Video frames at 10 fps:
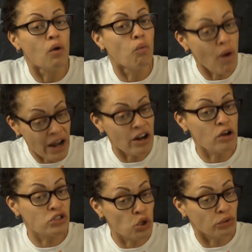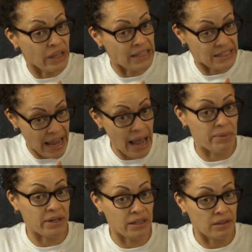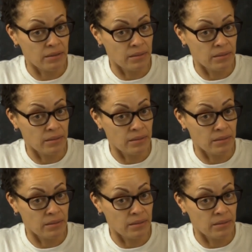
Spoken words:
One of those two things is happening.